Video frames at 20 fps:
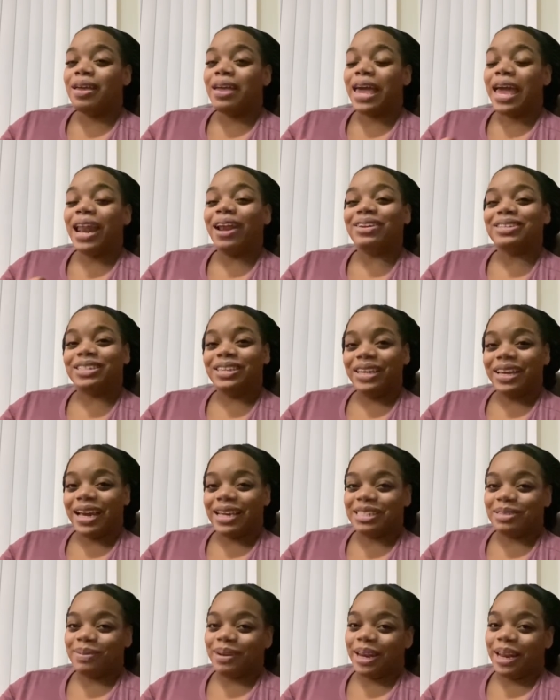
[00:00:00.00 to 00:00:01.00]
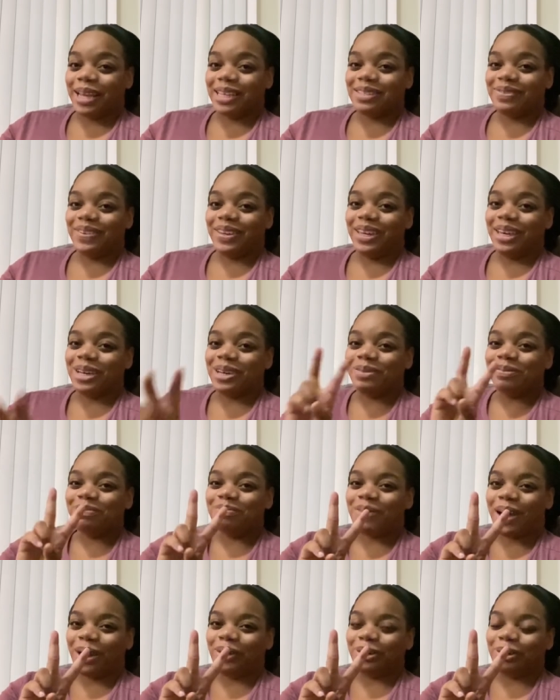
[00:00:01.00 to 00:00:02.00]
And I'll see you guys in my next video.
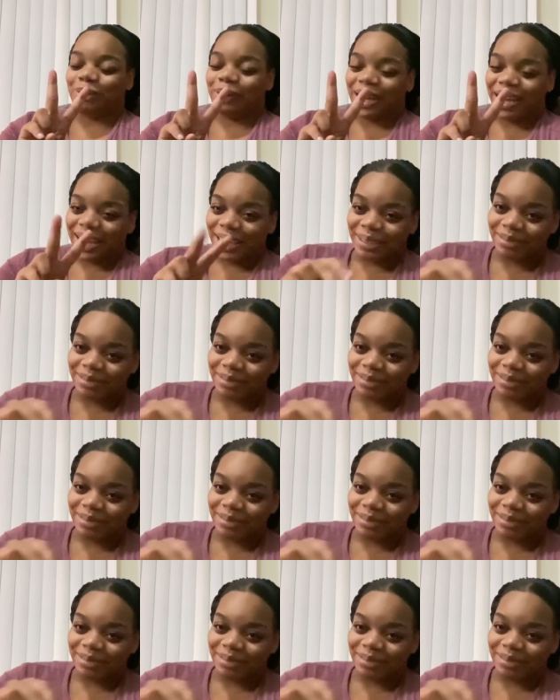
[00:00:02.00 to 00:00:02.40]
Bye, rolled bye.